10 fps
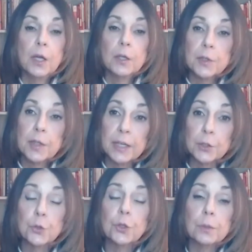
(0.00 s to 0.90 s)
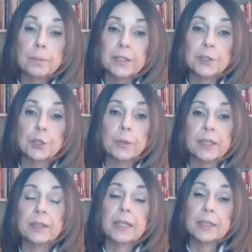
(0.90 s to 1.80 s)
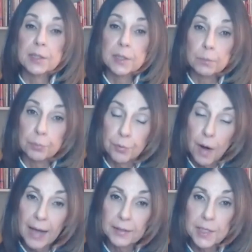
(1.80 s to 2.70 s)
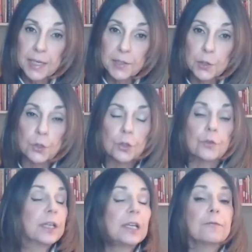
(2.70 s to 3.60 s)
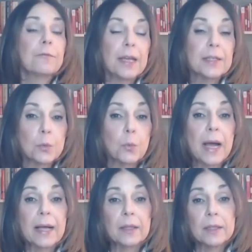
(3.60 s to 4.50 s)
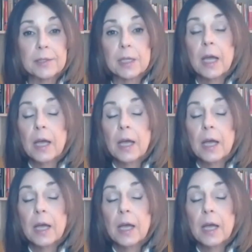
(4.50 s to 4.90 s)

so that you could be doing things to process your grief as well as